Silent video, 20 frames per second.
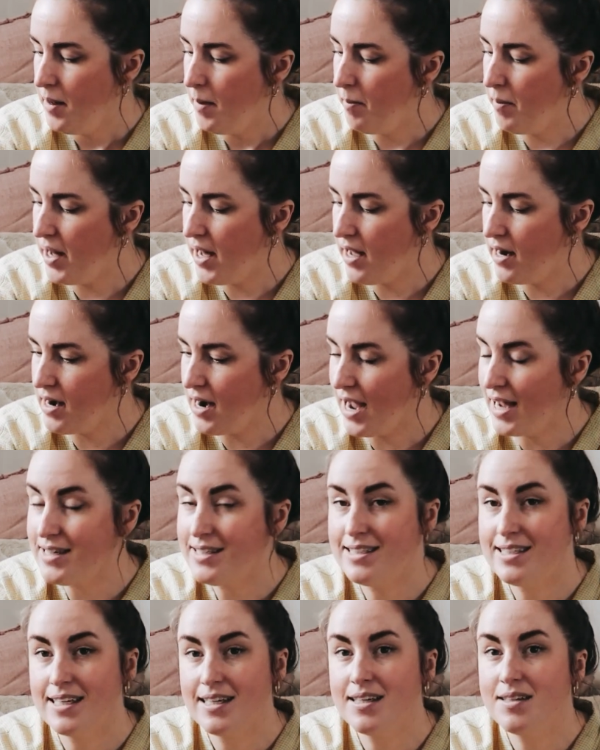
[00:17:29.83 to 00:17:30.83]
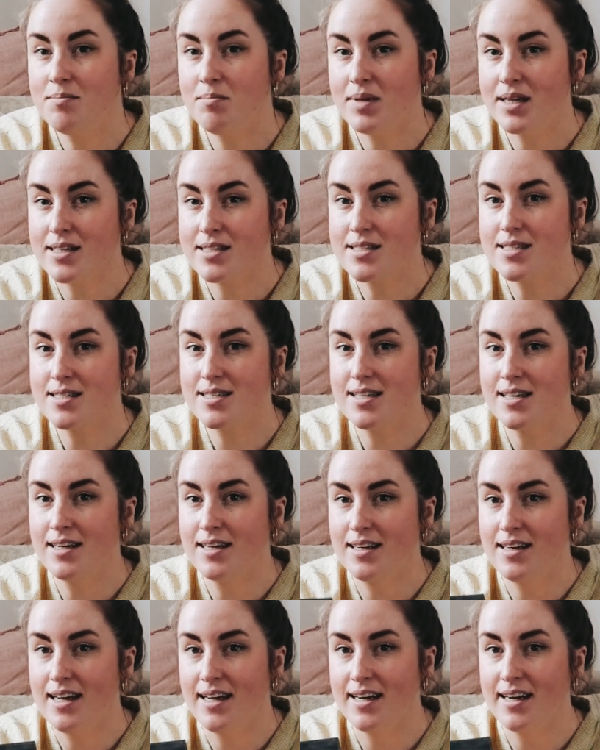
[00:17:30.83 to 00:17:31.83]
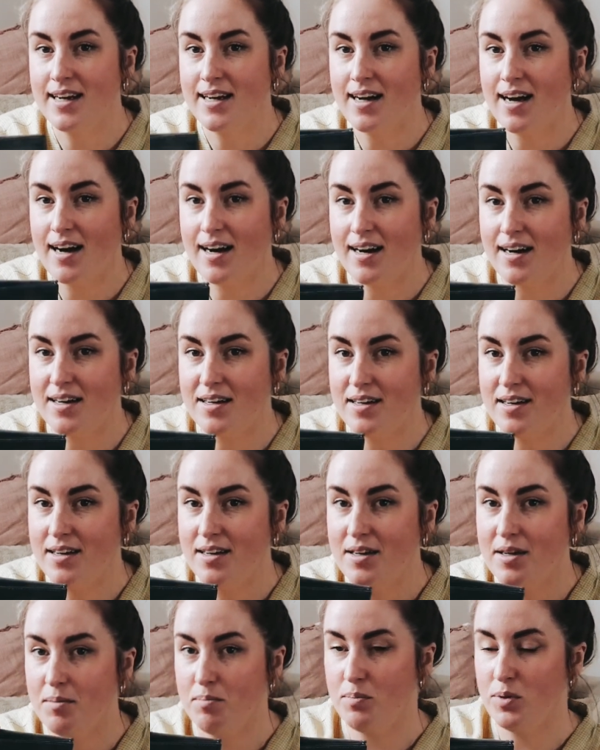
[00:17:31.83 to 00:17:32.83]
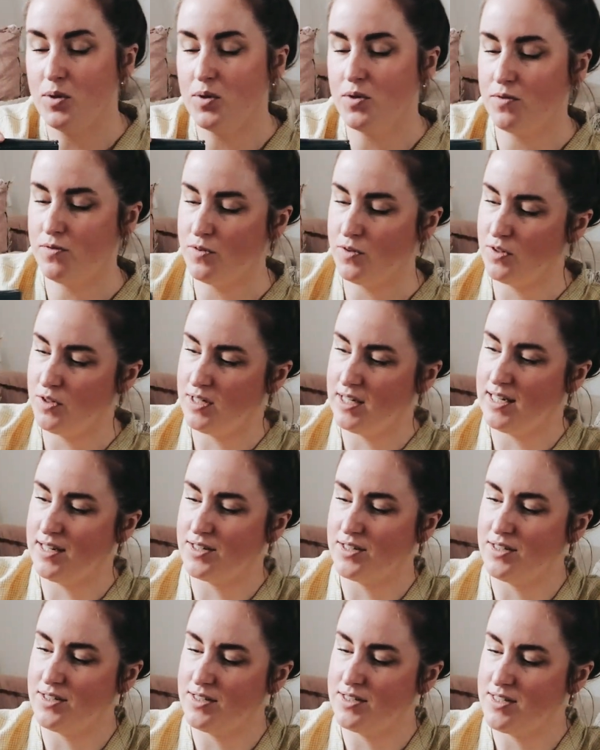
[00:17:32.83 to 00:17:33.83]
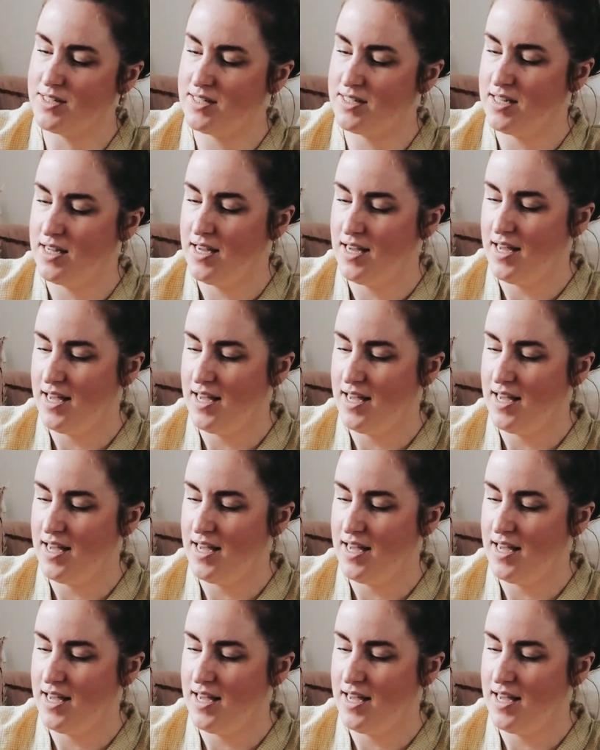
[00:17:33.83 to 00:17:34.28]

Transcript: But I did miss knitting on beautiful needles,